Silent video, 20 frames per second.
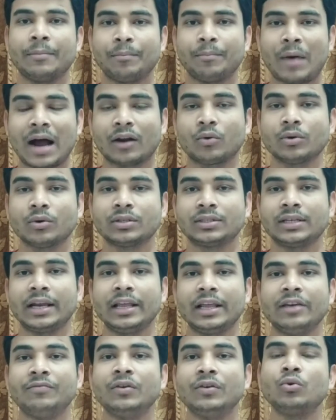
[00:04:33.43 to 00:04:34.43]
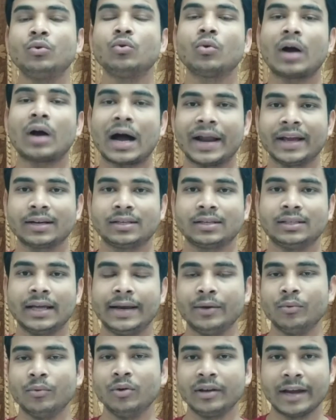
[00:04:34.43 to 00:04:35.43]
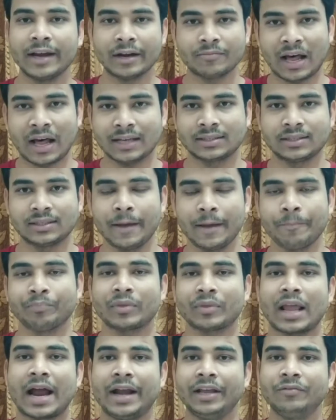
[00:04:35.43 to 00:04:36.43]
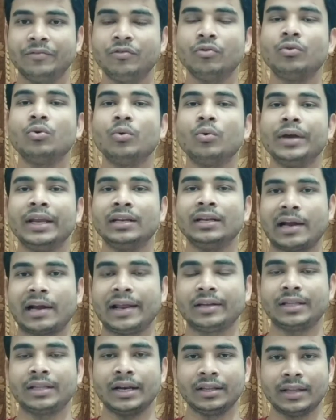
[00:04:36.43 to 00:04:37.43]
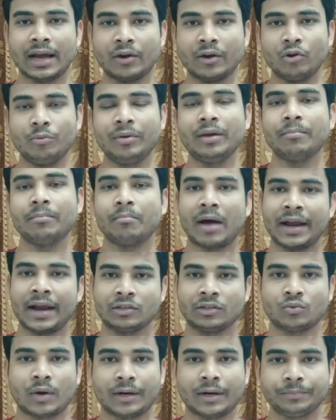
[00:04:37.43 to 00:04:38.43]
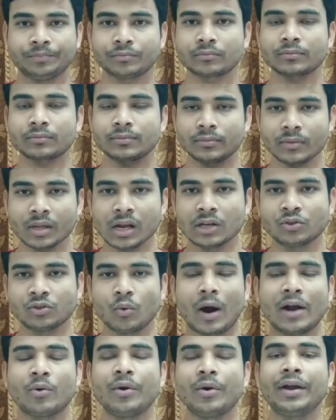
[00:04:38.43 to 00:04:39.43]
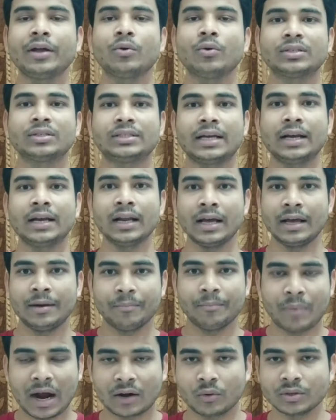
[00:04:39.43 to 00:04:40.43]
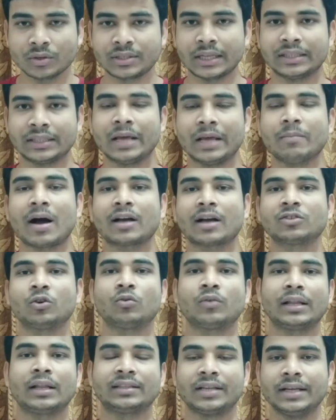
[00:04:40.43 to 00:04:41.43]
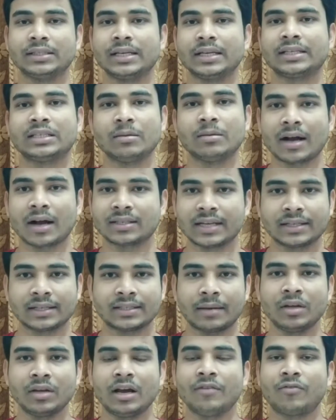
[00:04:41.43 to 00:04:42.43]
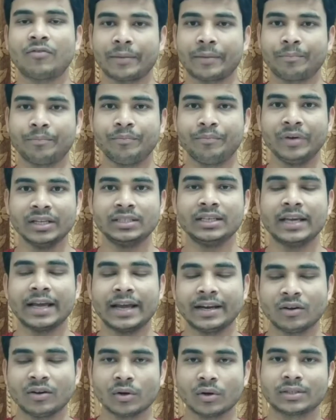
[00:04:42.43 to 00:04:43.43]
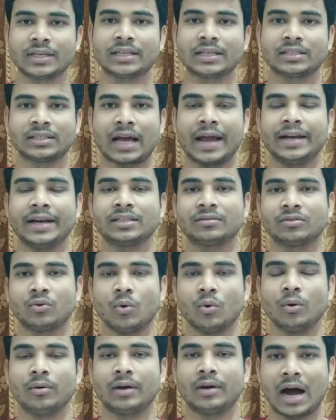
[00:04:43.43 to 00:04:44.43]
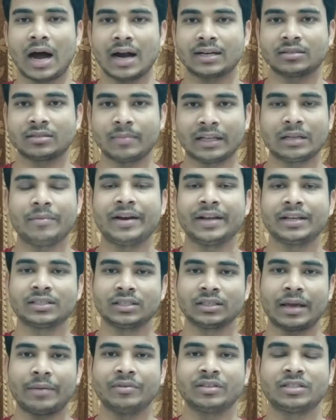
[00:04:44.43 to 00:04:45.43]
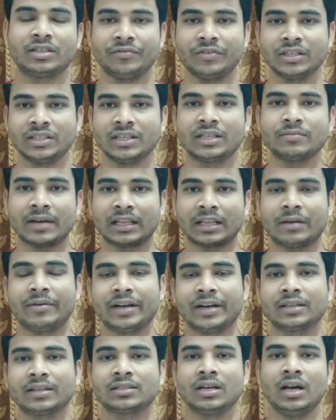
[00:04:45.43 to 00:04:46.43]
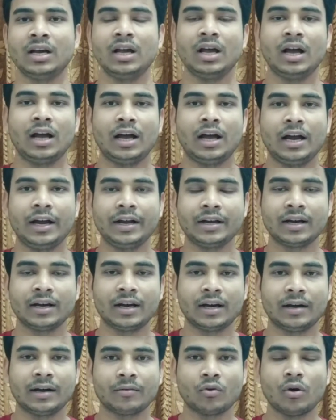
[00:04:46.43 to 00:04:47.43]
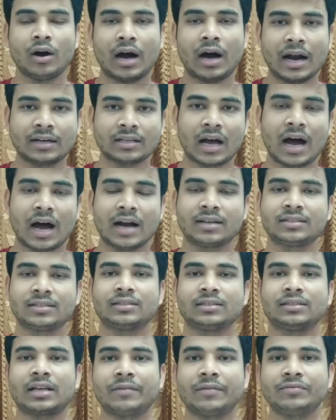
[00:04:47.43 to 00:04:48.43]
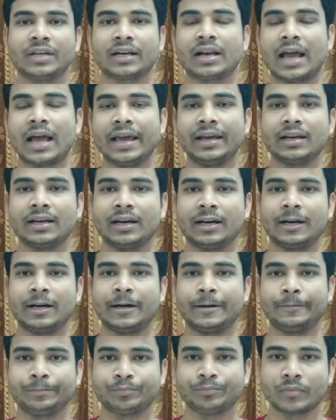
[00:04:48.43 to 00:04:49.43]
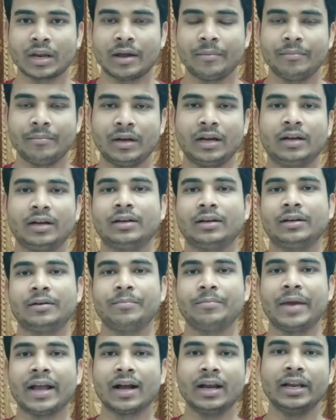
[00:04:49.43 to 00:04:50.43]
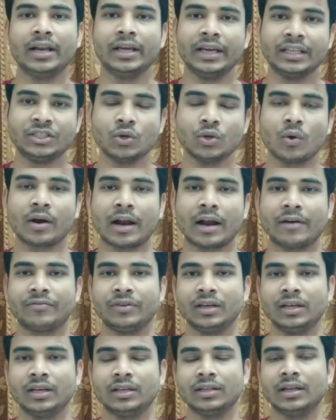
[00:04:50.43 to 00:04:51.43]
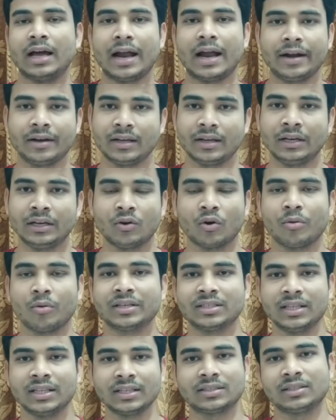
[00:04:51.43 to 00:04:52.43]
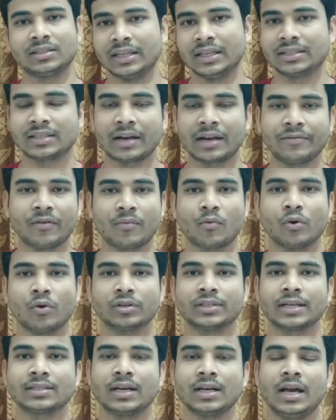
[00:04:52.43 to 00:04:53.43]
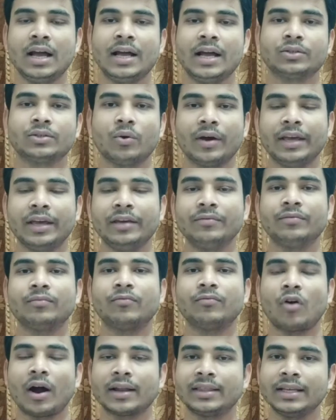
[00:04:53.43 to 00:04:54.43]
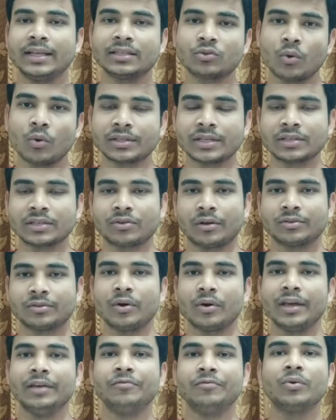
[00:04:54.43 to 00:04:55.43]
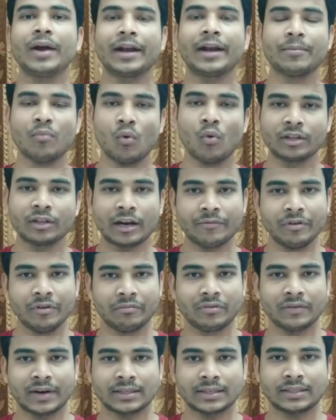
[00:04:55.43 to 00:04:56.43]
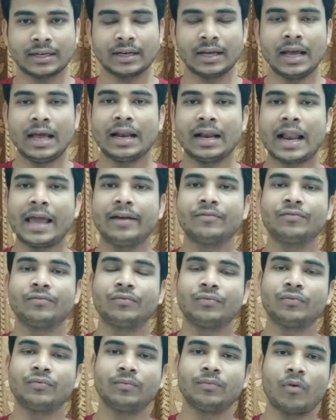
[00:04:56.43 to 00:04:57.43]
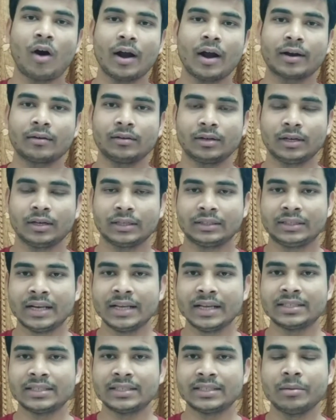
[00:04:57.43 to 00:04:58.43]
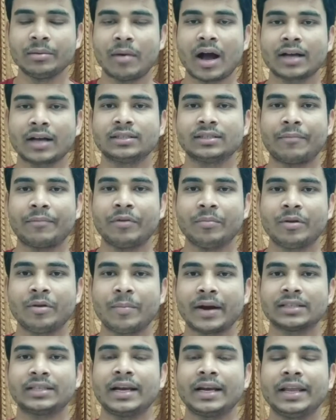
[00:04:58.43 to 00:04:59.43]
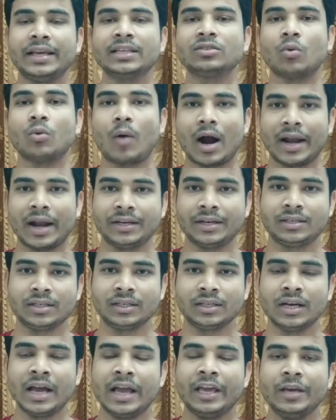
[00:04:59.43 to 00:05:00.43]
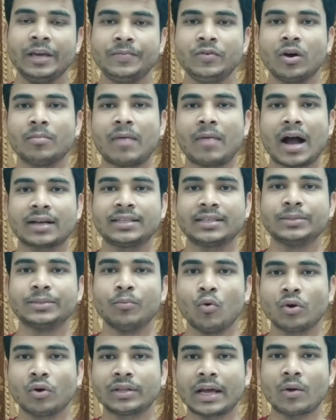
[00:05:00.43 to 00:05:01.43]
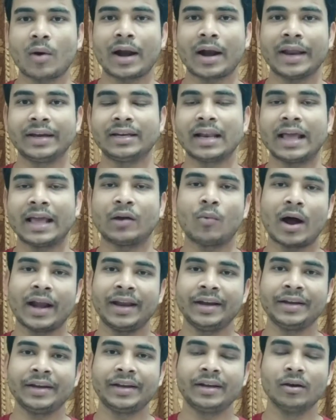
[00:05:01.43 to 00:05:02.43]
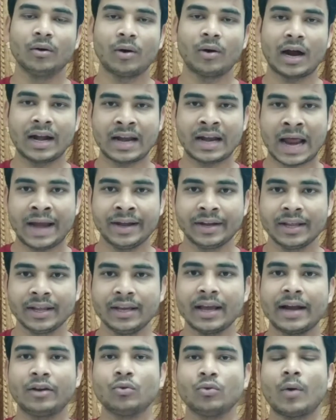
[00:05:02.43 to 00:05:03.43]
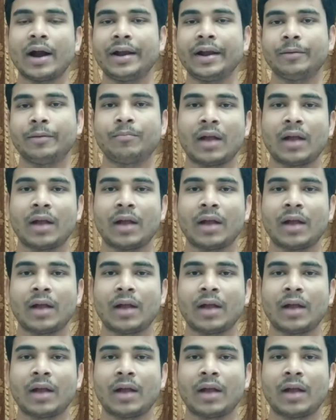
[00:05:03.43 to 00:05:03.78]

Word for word: per question if you do correct then you will get plus three, and if you do incorrect then there will be minus one. So one hundred twenty question, per question three marks, so total three hundred sixty marks exam for P G, any courses, science, arts, mathematics, chemistry, physics, mathematics, and uh, art, art subject like um, uh, Bengali, geography and economics, this, this type of courses. So if for these courses also, if you get more than fifty percent, like for three hundred sixty marks, the fifty percent is one hundred eighty. If your marks is more than one hundred eighty, like one ninety and two hundred